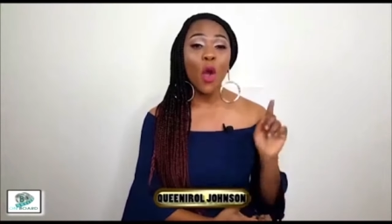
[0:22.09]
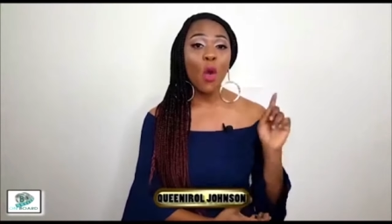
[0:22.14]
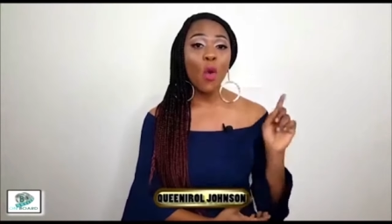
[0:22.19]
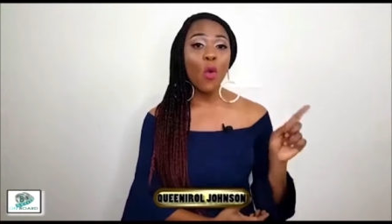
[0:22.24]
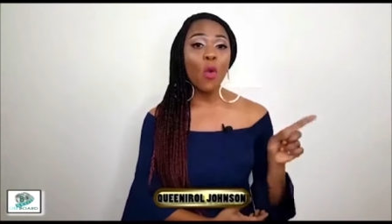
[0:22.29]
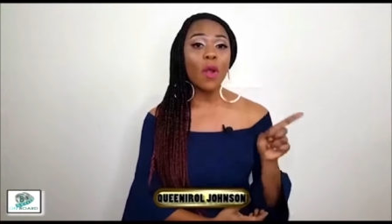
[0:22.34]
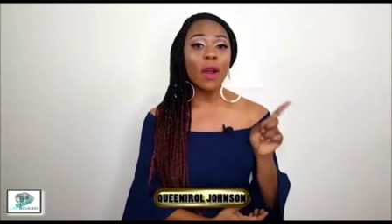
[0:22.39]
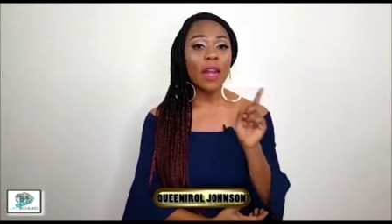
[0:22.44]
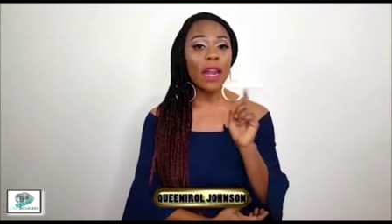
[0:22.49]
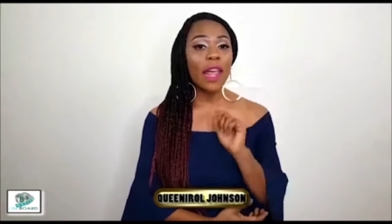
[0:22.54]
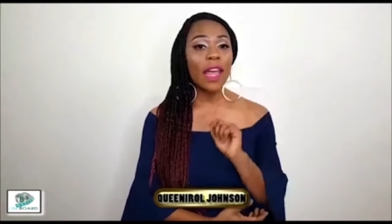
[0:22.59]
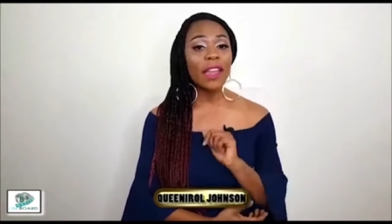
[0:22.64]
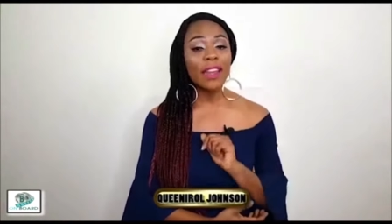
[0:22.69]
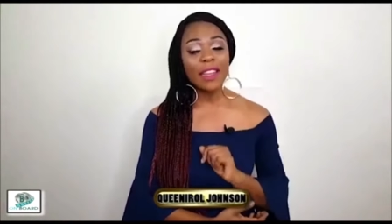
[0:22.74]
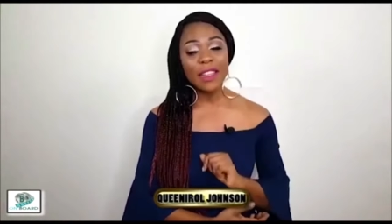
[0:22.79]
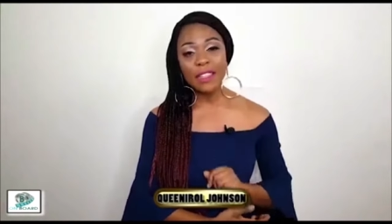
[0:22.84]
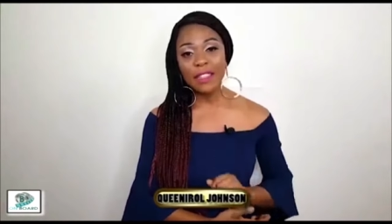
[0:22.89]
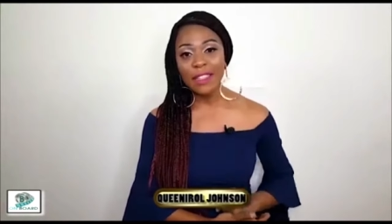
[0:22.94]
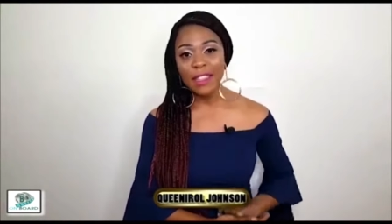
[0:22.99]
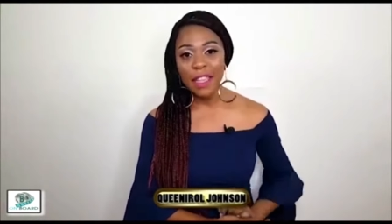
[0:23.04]
Hook, Line
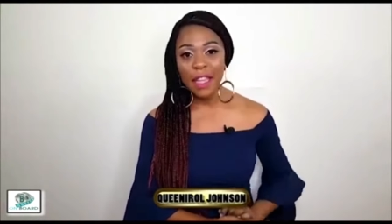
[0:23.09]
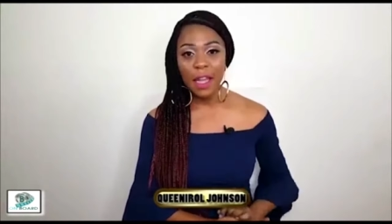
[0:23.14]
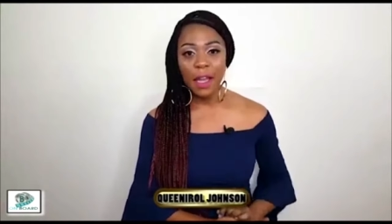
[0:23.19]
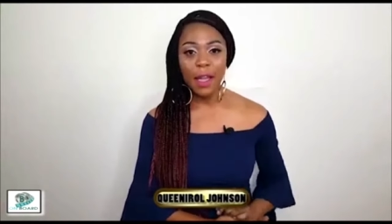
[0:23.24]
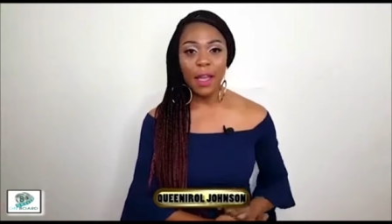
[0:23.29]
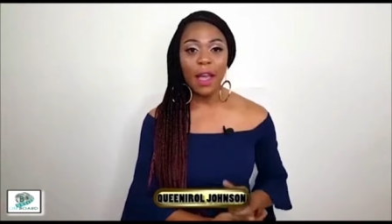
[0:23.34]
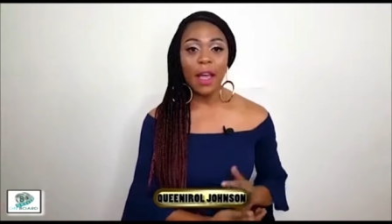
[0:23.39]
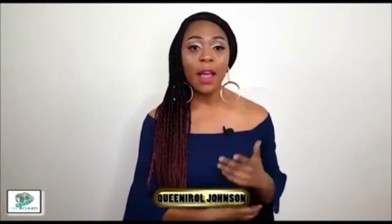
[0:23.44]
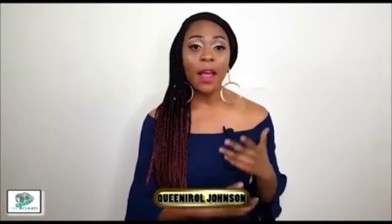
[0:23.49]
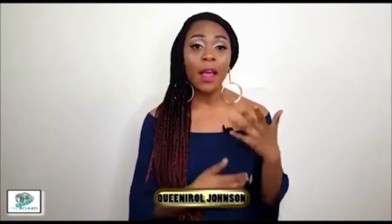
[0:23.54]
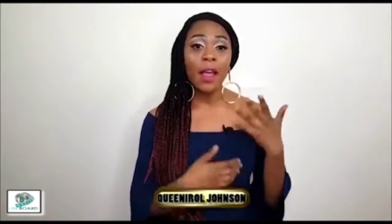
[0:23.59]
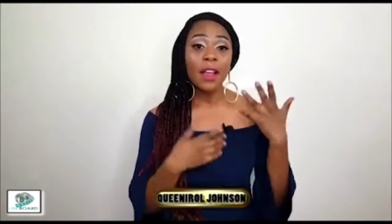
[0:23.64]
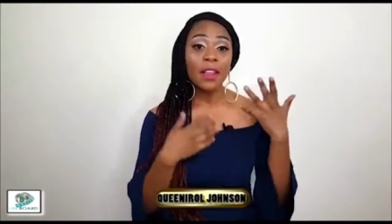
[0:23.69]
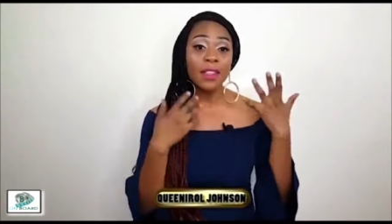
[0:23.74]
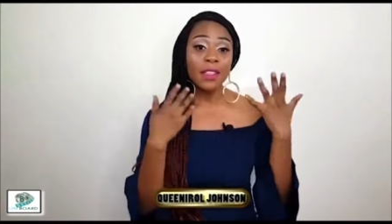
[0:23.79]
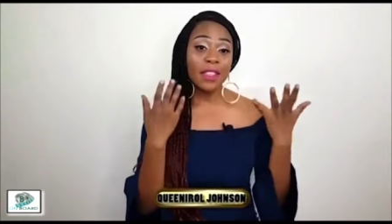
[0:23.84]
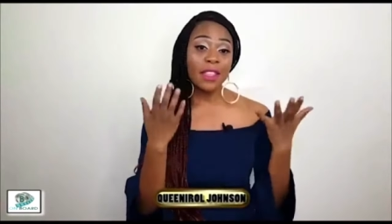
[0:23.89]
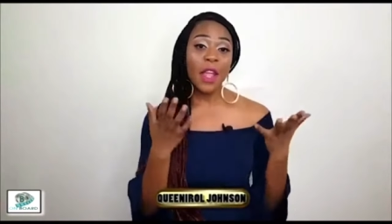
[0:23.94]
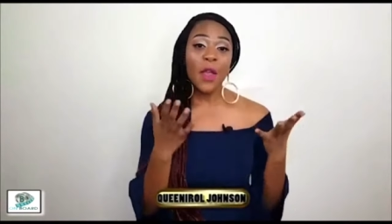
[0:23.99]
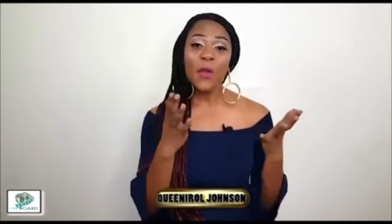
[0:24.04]
and Sinker
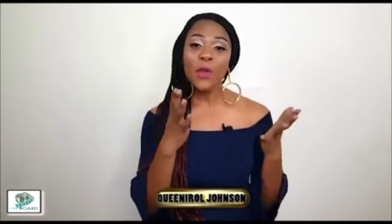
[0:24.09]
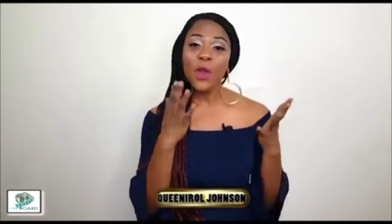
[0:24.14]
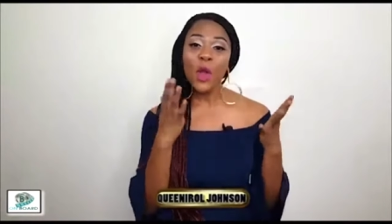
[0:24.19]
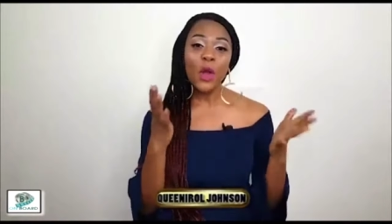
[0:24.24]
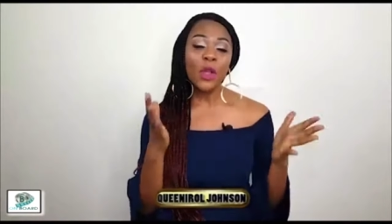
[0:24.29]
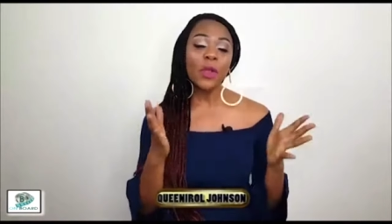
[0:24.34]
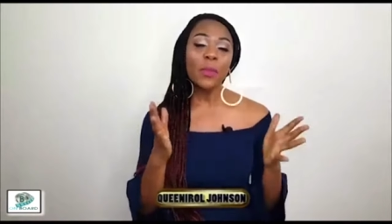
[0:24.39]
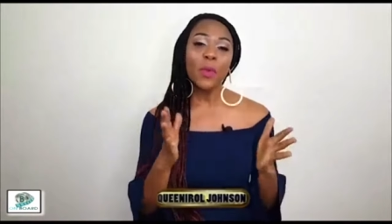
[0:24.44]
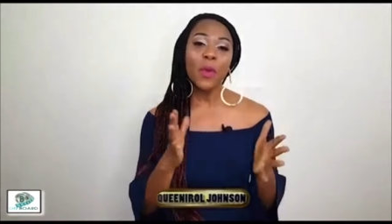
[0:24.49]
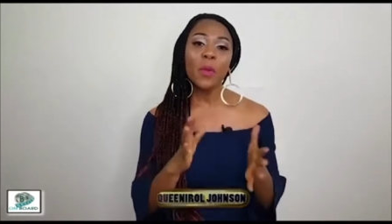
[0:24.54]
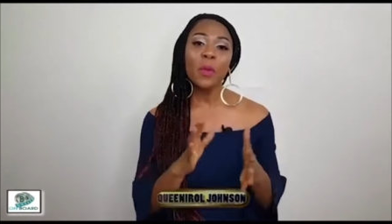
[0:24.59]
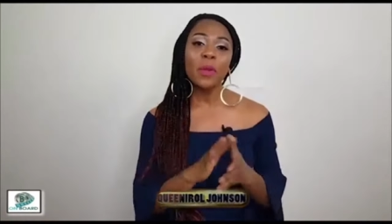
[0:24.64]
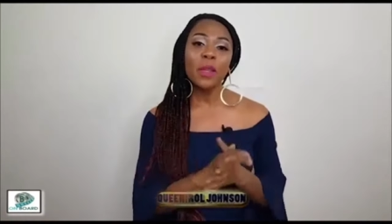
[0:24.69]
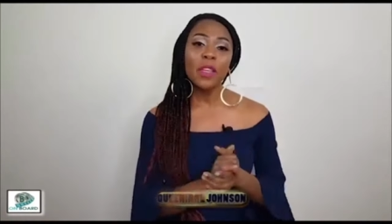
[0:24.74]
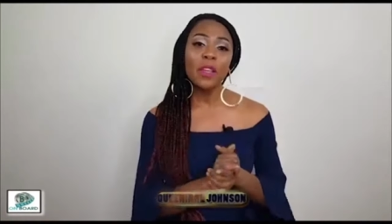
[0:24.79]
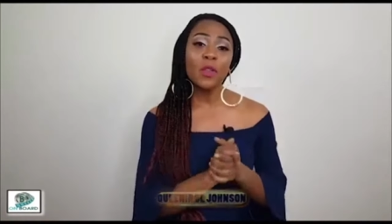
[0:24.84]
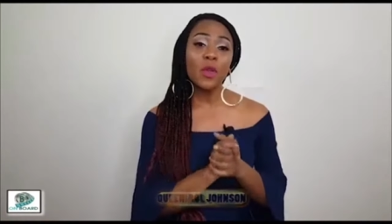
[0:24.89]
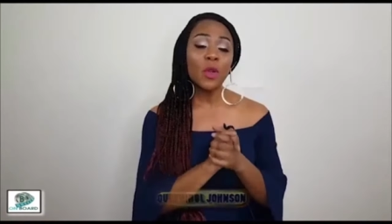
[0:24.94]
starring other prominent